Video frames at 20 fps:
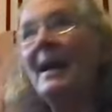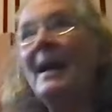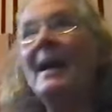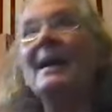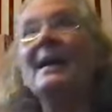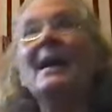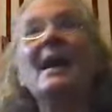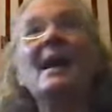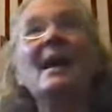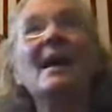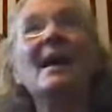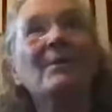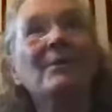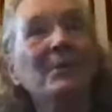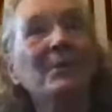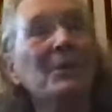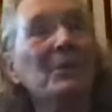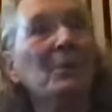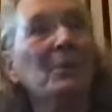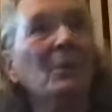and
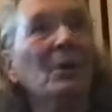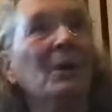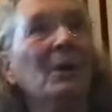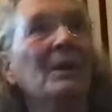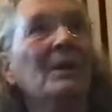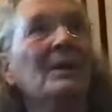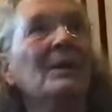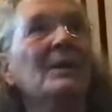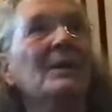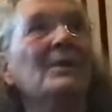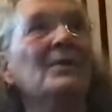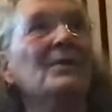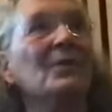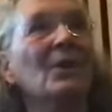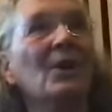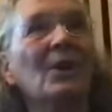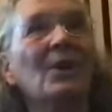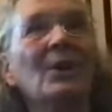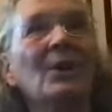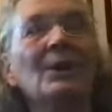everyone is
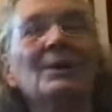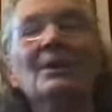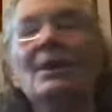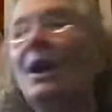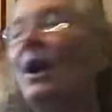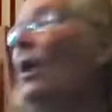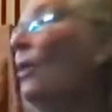called.